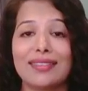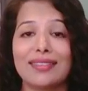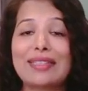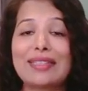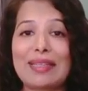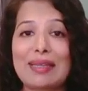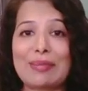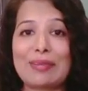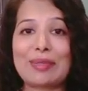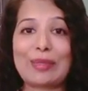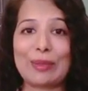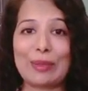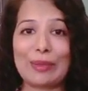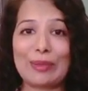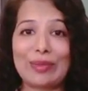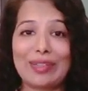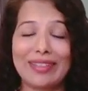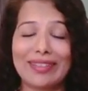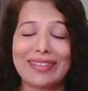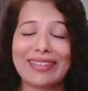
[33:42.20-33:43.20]
creams don't
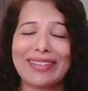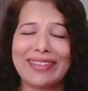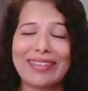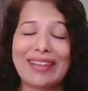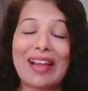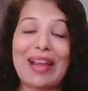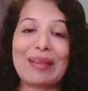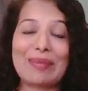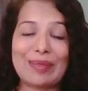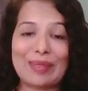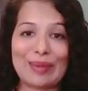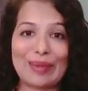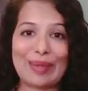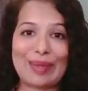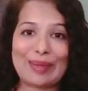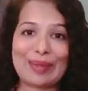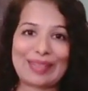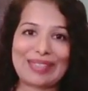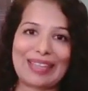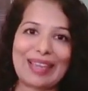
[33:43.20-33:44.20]
work. I'm sorry
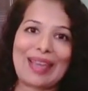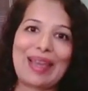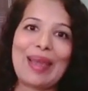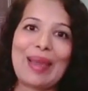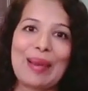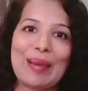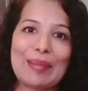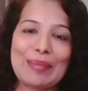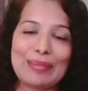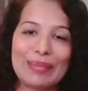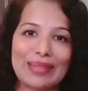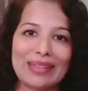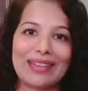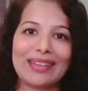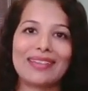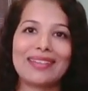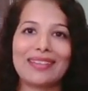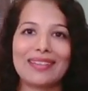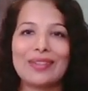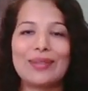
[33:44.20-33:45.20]
to say,
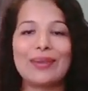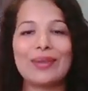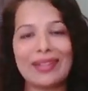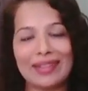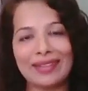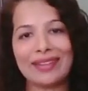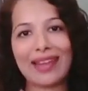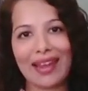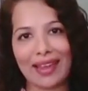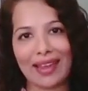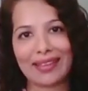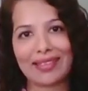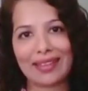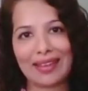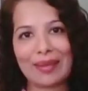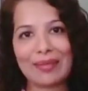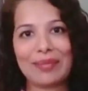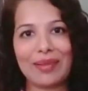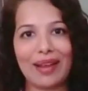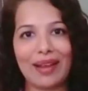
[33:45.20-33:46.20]
but you can try
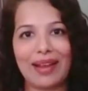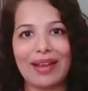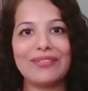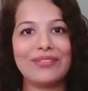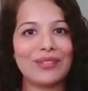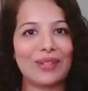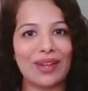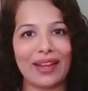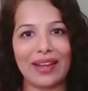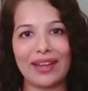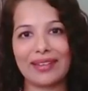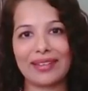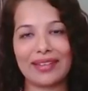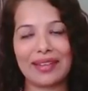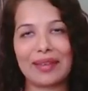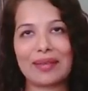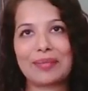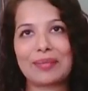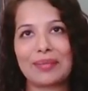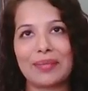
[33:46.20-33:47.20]
them. I've tried
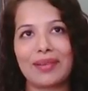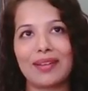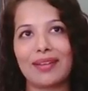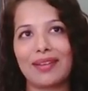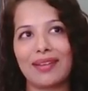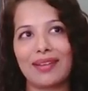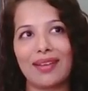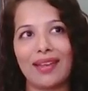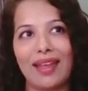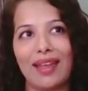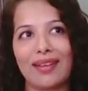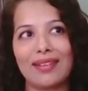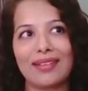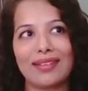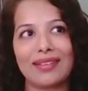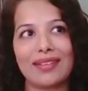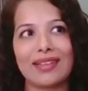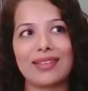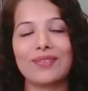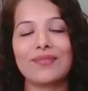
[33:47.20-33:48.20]
them, and
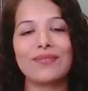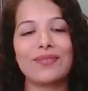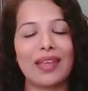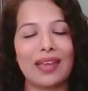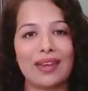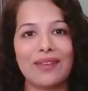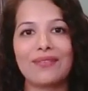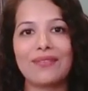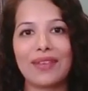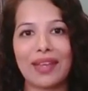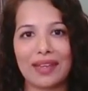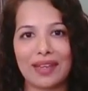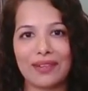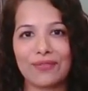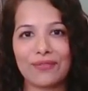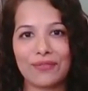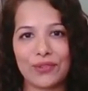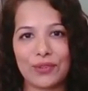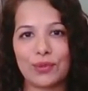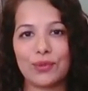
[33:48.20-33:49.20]
there's very, very
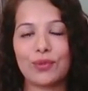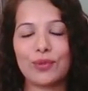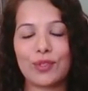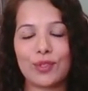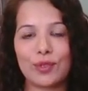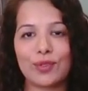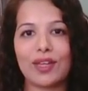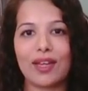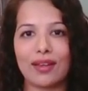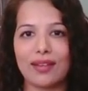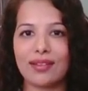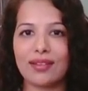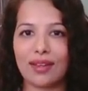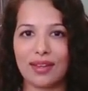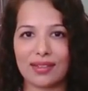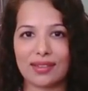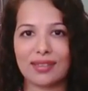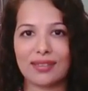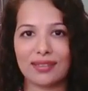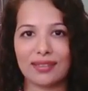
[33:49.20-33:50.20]
few to none
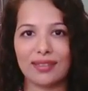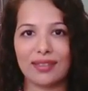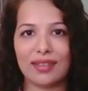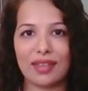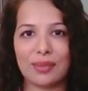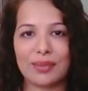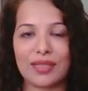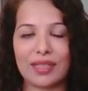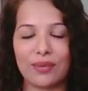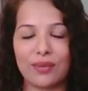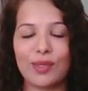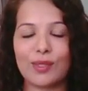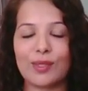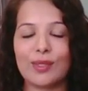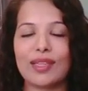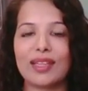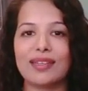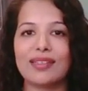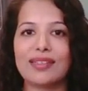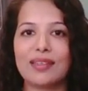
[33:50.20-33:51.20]
dark circle creams that work. So
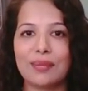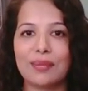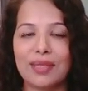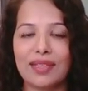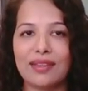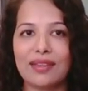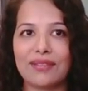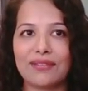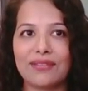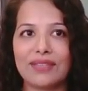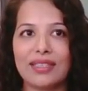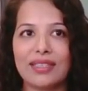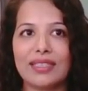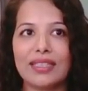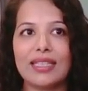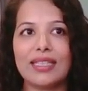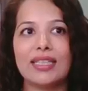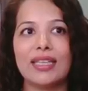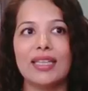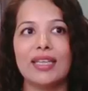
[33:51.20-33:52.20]
that is something
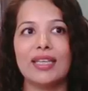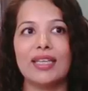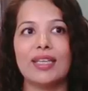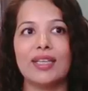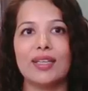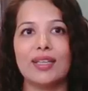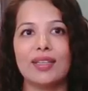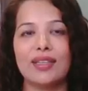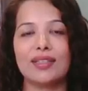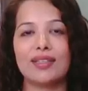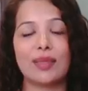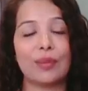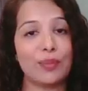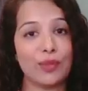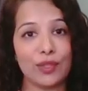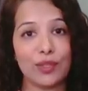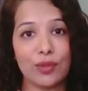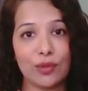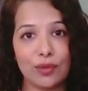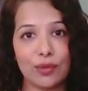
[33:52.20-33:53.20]
definitely, it's up
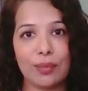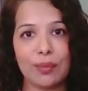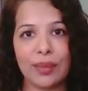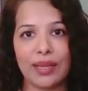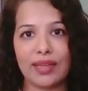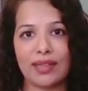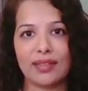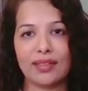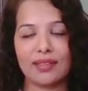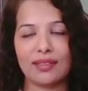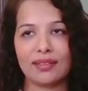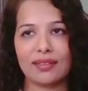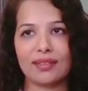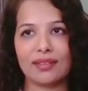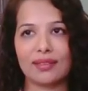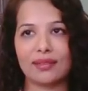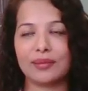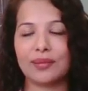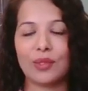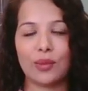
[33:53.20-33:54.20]
to you, but
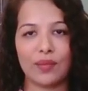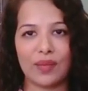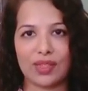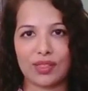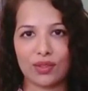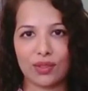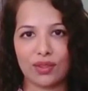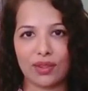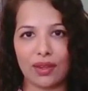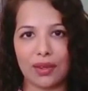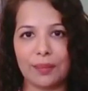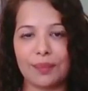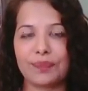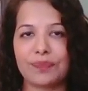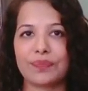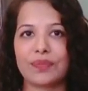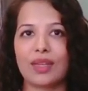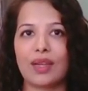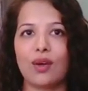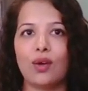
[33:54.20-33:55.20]
don't waste your time.
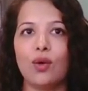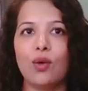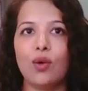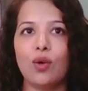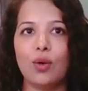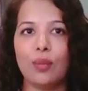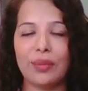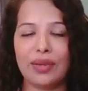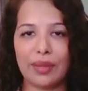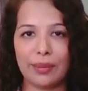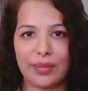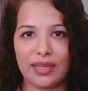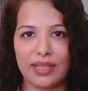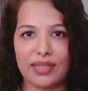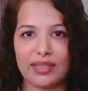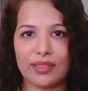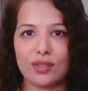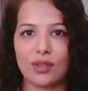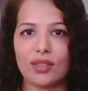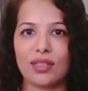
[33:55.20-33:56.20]
Home
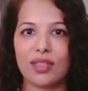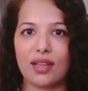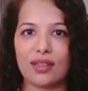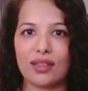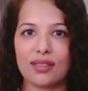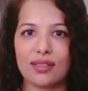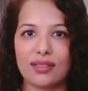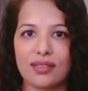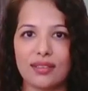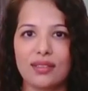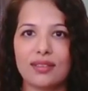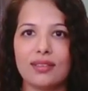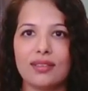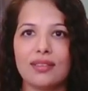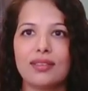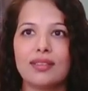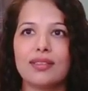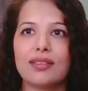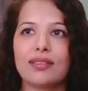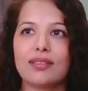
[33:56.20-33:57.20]
remedies on dark
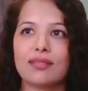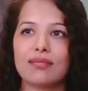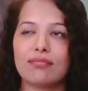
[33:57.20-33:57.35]
circles